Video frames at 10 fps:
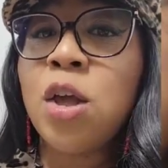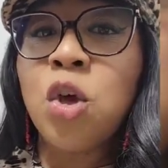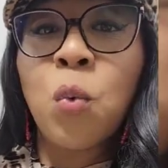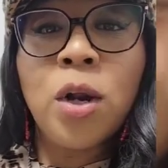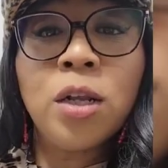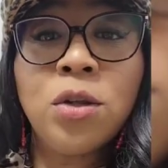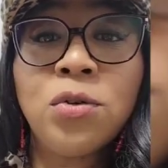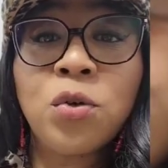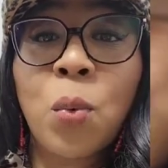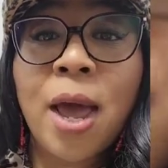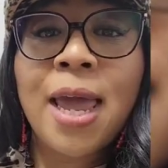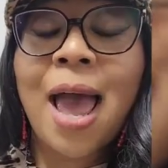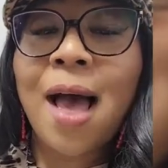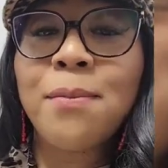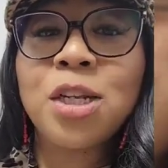You want to lose weight?
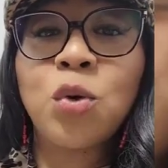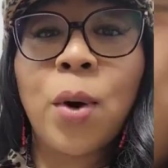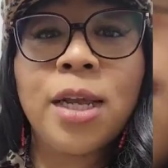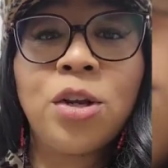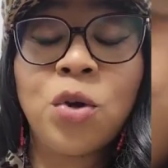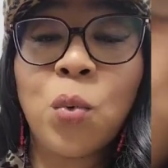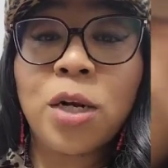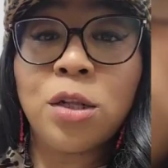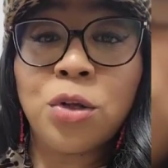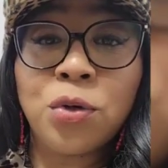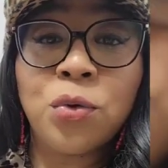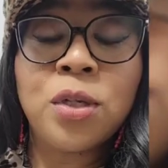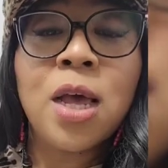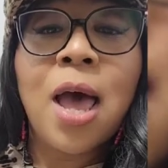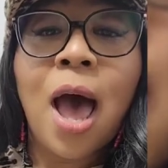How much weight do you want to lose?
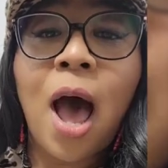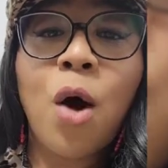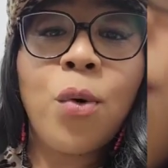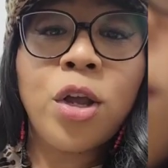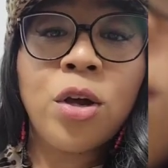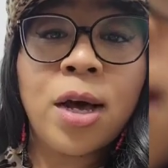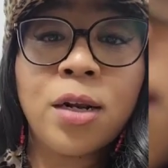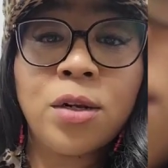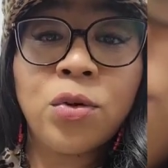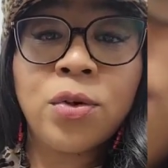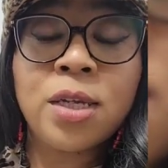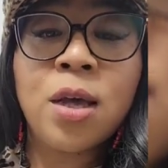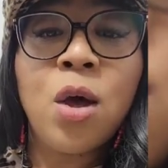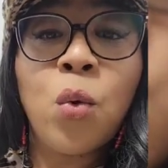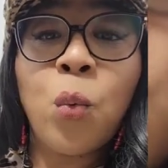How are you going to lose it?
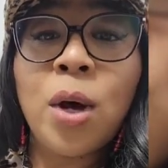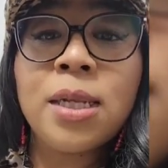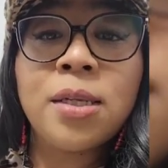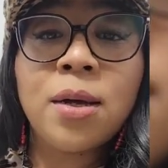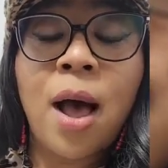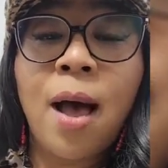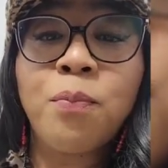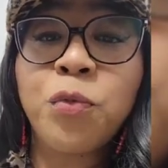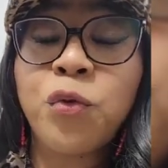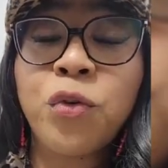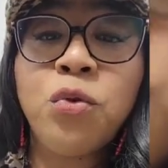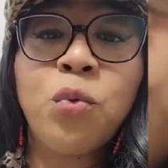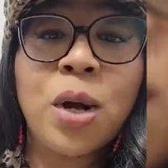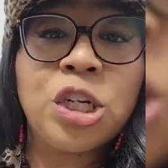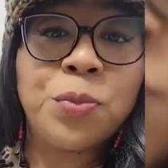What food
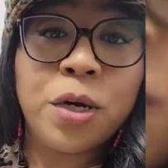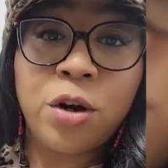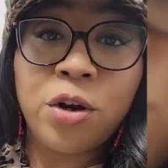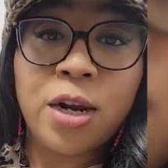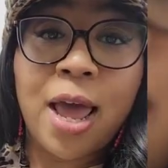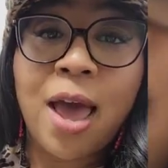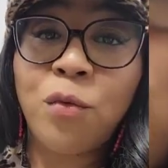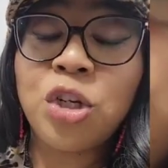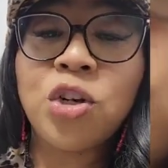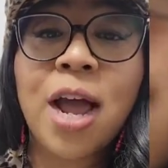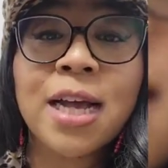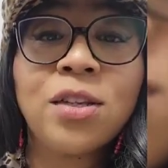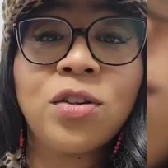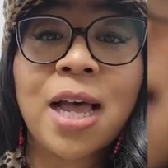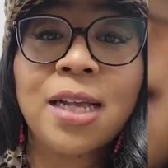regimen are you going to have? What's your
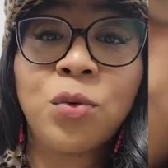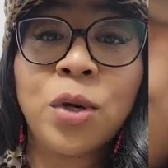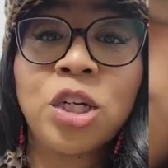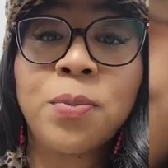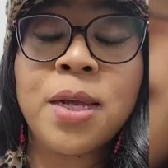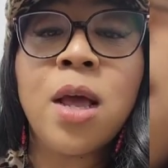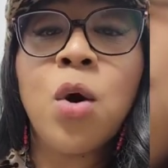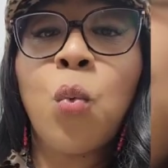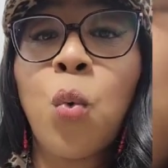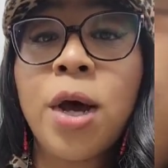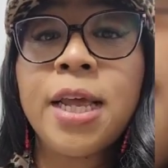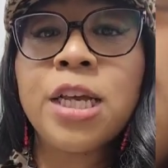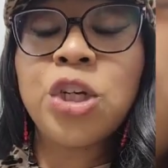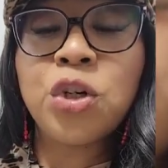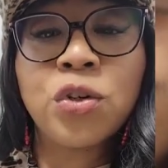exercise regimen? What
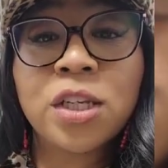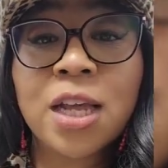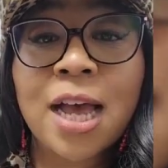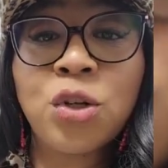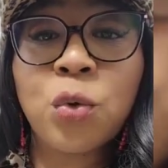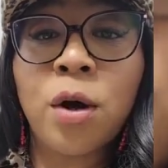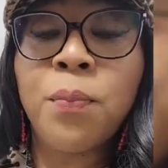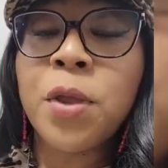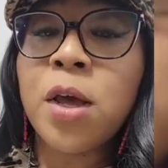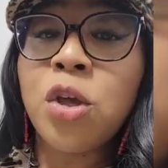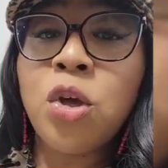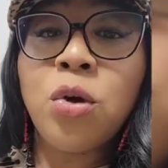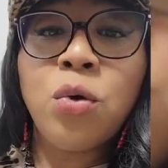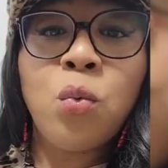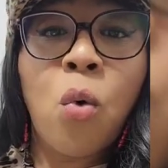is your schedule?
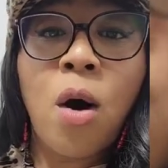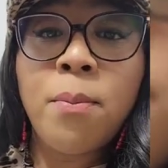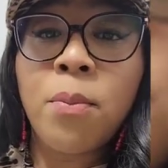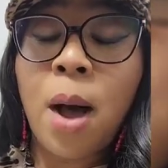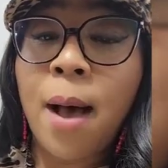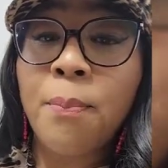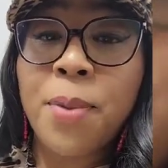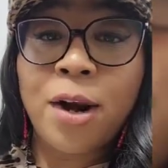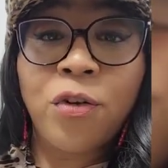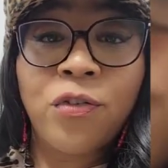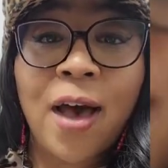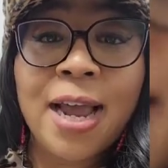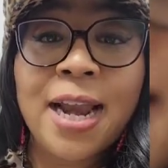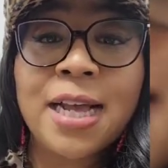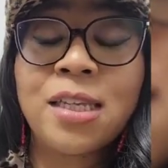You want better
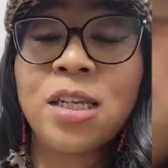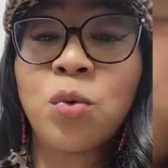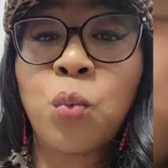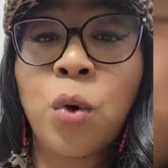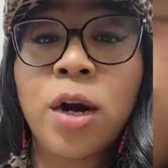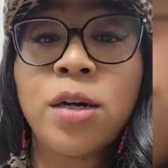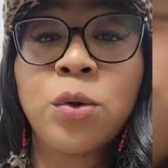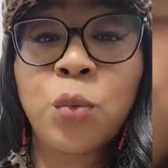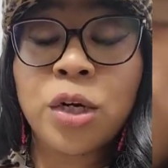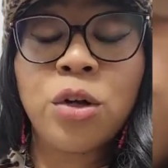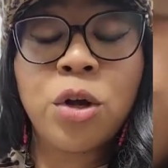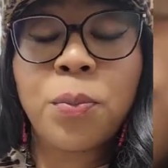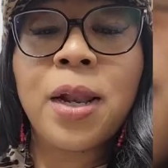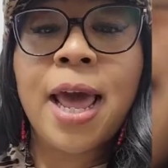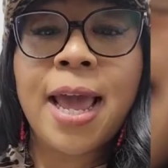finances. What are your
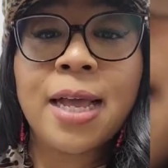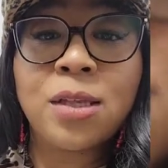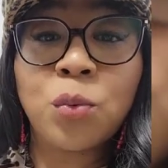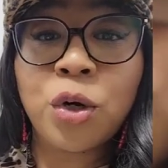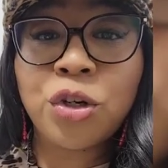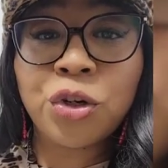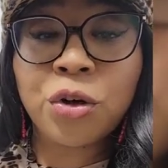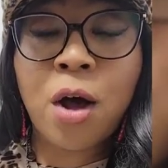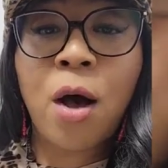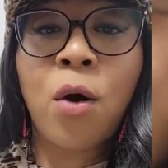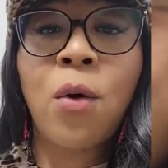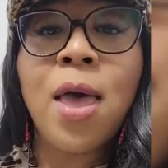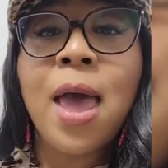plans? What is your goal?